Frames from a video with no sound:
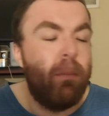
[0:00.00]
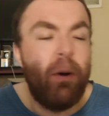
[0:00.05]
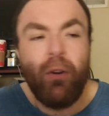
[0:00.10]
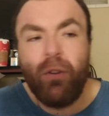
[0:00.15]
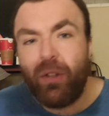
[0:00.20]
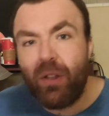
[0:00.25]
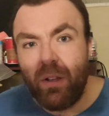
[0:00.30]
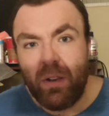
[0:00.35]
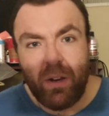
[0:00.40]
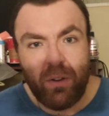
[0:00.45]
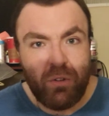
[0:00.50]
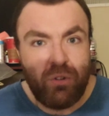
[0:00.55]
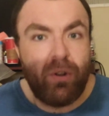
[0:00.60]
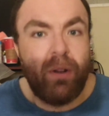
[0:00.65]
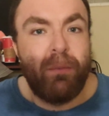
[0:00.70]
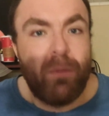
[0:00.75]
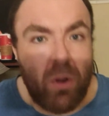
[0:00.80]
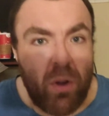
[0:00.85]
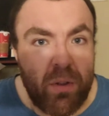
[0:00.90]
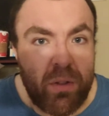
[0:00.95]
most of those
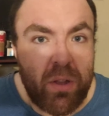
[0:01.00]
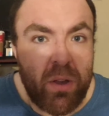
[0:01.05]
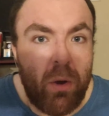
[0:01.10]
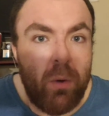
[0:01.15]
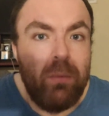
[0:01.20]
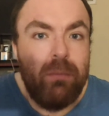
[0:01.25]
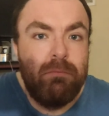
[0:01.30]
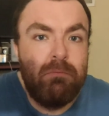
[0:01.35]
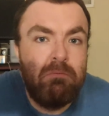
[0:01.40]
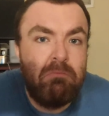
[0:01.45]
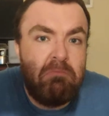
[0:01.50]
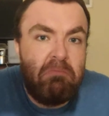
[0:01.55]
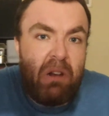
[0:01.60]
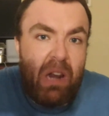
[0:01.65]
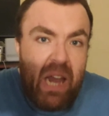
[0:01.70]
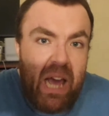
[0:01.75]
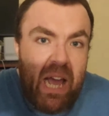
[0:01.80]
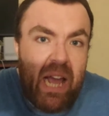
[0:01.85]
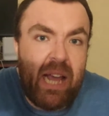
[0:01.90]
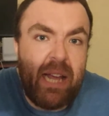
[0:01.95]
streams also
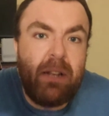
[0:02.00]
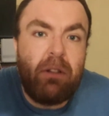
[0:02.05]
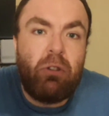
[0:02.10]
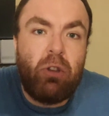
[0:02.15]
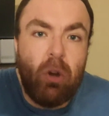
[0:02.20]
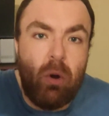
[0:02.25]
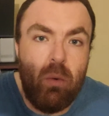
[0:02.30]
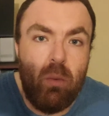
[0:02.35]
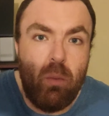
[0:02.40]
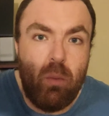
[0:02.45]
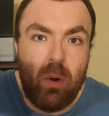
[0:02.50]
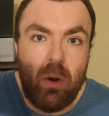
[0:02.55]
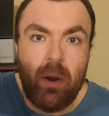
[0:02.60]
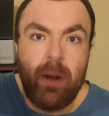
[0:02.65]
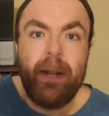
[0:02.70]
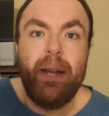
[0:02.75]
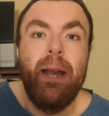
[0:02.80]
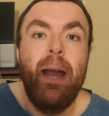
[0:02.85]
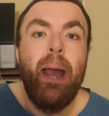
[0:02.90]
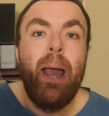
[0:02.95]
lag, don't
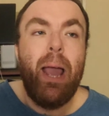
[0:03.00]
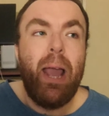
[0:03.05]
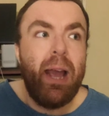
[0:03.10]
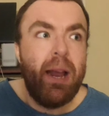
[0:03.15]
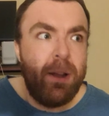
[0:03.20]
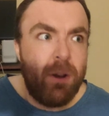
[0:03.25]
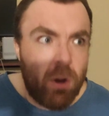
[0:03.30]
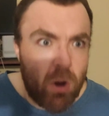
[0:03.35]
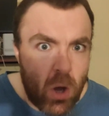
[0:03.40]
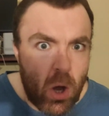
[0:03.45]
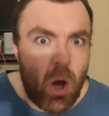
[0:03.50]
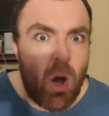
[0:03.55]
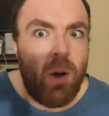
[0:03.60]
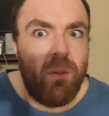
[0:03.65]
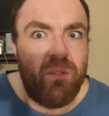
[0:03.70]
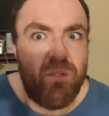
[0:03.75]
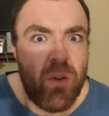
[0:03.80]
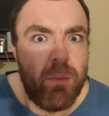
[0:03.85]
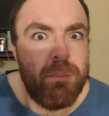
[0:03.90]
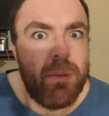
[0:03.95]
work, and they're all
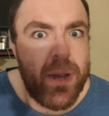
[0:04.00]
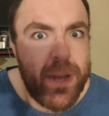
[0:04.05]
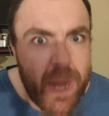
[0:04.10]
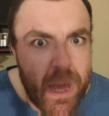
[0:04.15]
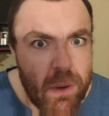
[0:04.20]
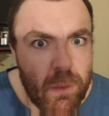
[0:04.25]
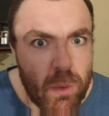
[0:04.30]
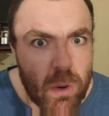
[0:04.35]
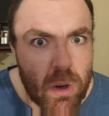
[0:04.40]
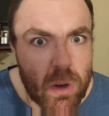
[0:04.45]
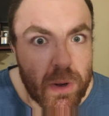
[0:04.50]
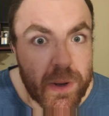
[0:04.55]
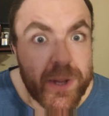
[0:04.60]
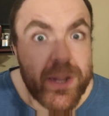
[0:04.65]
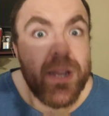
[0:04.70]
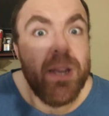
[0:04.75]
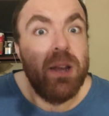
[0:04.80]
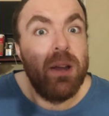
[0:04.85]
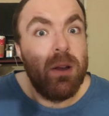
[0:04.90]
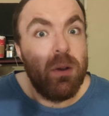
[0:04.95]
from the
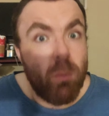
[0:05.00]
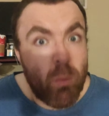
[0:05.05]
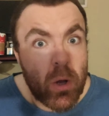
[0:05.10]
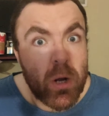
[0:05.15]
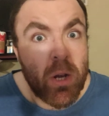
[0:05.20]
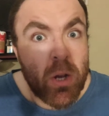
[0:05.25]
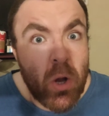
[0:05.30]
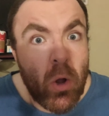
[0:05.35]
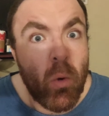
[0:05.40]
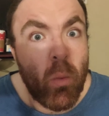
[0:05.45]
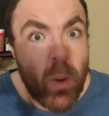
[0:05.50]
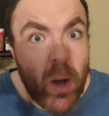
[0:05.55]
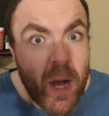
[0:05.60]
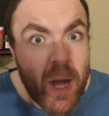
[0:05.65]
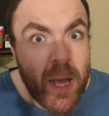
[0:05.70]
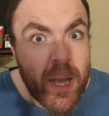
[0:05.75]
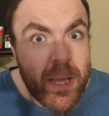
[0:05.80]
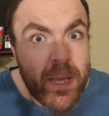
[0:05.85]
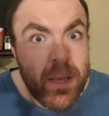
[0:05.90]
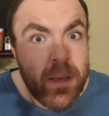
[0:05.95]
network. Want to know
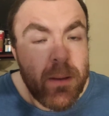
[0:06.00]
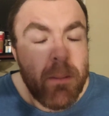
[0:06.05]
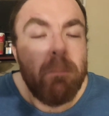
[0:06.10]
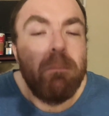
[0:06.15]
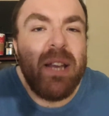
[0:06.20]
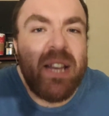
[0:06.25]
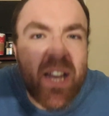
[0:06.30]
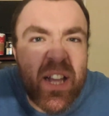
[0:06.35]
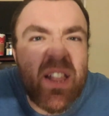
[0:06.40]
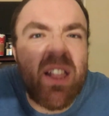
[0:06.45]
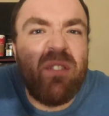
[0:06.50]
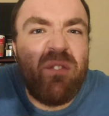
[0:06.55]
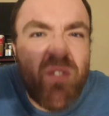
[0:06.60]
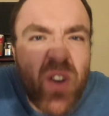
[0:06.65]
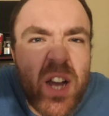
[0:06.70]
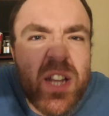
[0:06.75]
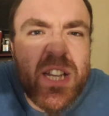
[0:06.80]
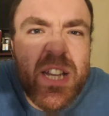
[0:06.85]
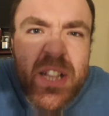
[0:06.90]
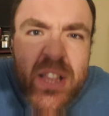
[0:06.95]
why? Because the
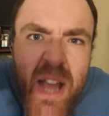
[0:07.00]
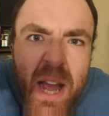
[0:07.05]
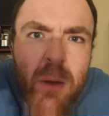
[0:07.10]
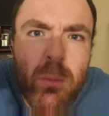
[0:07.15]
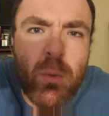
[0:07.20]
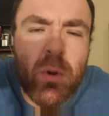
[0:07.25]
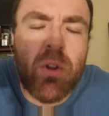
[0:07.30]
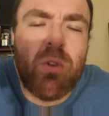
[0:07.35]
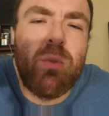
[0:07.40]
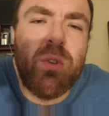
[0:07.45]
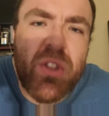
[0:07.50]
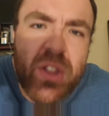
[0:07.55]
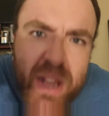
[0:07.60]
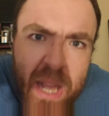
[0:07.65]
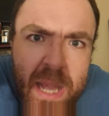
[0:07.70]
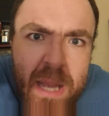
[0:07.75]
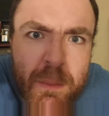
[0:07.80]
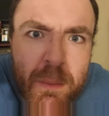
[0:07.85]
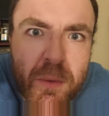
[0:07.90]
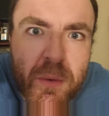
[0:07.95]
fucking network was
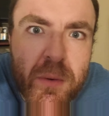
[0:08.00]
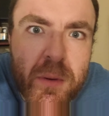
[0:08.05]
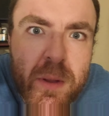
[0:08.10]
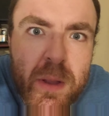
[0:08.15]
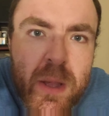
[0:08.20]
stable.